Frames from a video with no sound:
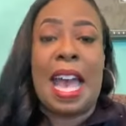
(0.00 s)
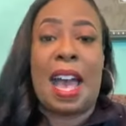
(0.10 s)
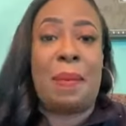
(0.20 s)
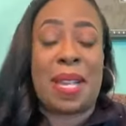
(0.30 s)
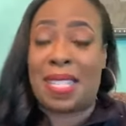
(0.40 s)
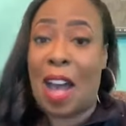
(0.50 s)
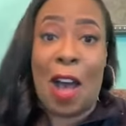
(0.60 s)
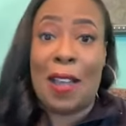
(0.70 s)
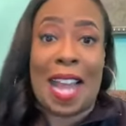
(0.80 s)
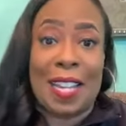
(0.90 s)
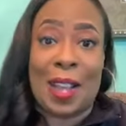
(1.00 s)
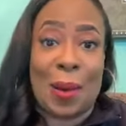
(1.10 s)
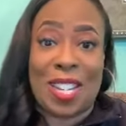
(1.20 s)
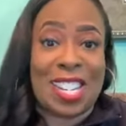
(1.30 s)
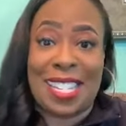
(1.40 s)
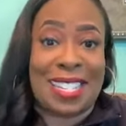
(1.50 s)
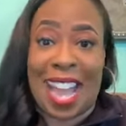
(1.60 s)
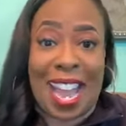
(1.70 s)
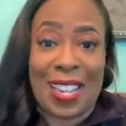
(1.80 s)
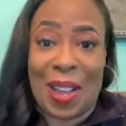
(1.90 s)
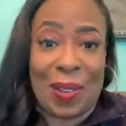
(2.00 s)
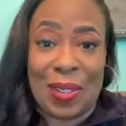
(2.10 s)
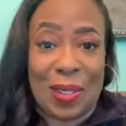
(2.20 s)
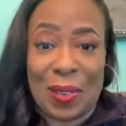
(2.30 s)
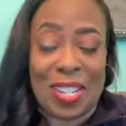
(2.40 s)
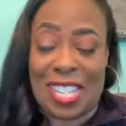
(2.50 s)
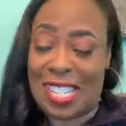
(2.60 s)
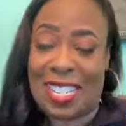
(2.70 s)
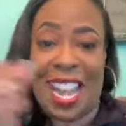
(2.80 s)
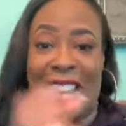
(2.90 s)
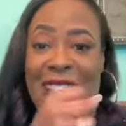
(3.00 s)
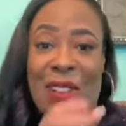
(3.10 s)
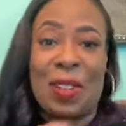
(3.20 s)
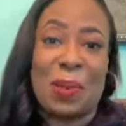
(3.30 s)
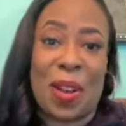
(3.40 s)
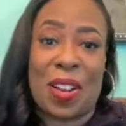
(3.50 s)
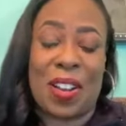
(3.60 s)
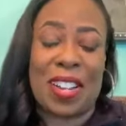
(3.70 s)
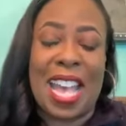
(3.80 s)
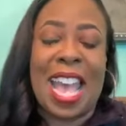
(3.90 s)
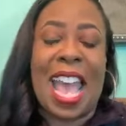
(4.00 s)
because all I know is she stand on the Lord. She stand on the word.